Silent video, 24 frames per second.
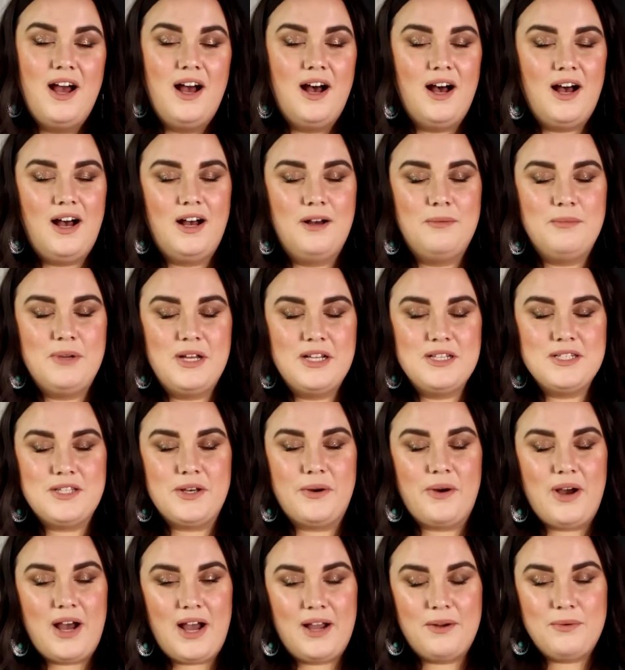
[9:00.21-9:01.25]
and
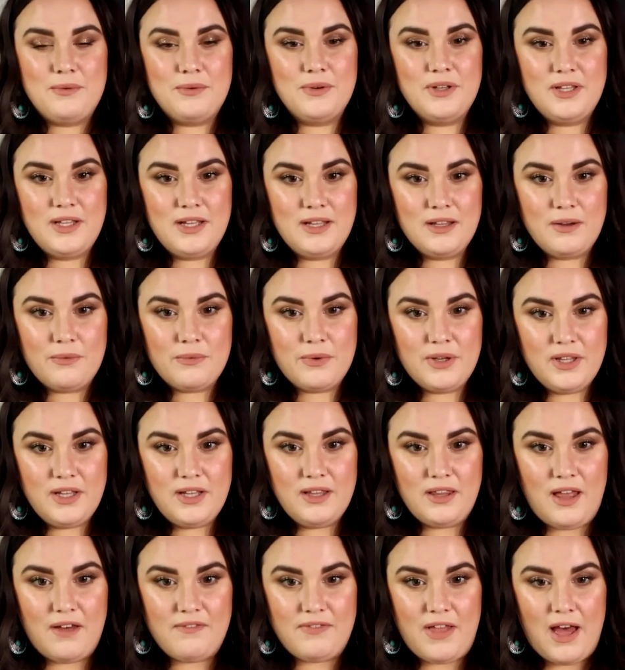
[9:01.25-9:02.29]
so I really, really
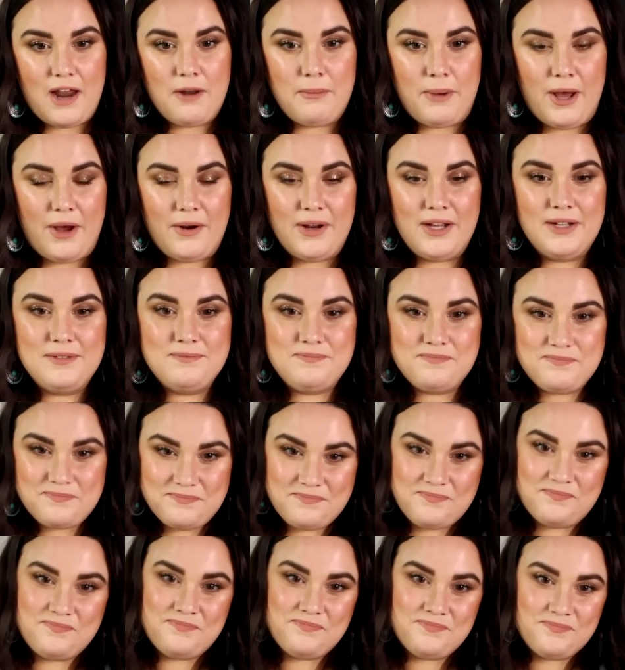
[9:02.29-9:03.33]
love that about it.
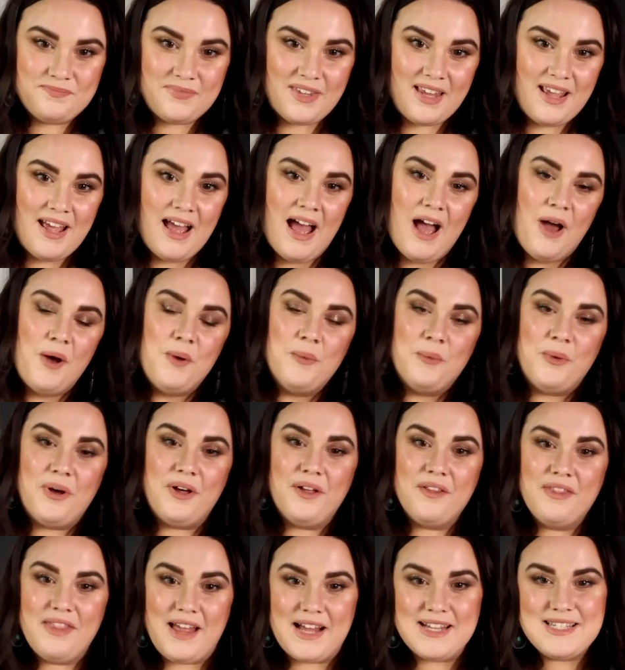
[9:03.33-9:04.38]

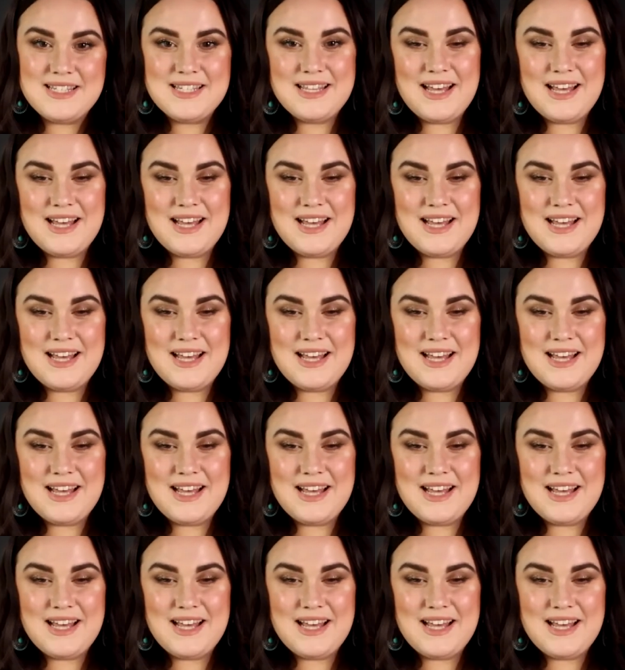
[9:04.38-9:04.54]
Well, that's